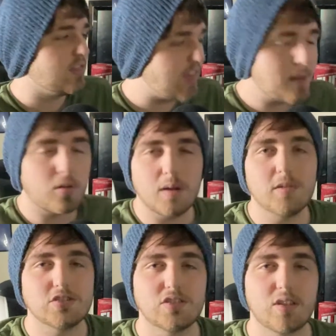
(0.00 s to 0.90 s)
That pretty
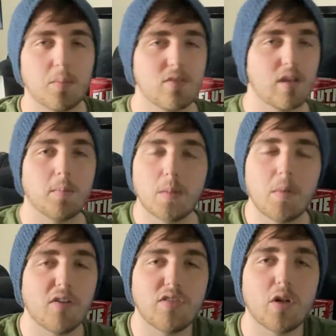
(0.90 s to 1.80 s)
much sums up the
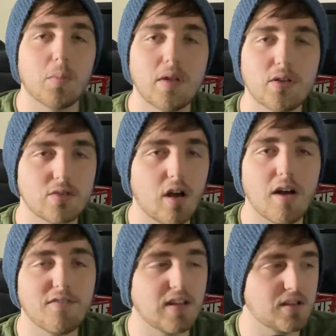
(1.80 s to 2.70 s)
Buffalo Bills
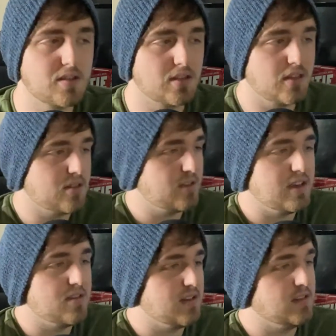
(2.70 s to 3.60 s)
offense this
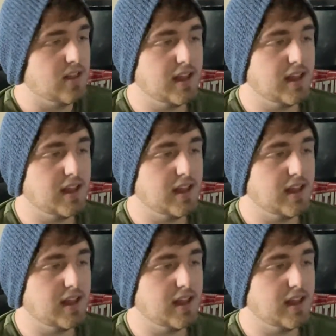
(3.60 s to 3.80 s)
season.